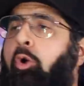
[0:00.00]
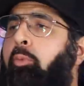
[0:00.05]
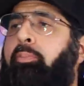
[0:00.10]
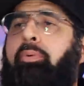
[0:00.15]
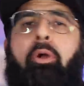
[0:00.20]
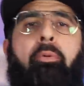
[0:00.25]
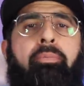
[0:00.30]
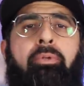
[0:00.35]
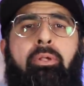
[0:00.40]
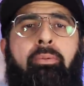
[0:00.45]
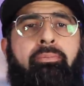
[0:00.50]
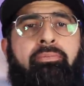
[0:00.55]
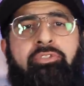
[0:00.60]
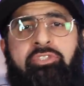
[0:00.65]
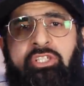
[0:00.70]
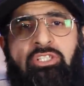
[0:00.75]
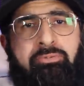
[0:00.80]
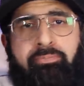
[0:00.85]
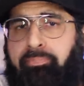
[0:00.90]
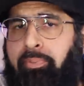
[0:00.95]
no problem,
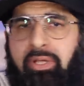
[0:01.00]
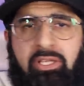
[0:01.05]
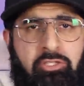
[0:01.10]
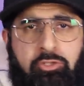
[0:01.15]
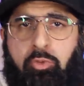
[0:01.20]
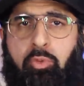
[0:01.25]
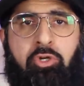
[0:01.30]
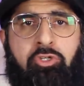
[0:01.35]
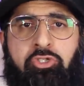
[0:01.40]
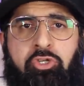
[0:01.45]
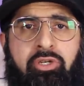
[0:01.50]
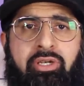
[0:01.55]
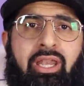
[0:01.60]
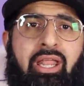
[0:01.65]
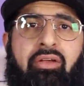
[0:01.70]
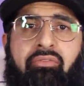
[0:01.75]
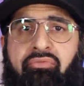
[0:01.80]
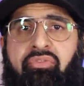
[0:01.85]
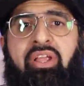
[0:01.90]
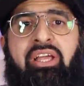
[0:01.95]
just binge watch on
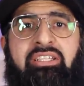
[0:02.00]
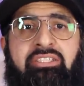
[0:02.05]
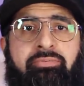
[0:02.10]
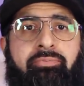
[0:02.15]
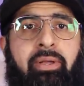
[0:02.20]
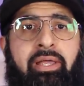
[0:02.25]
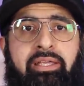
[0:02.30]
Netflix,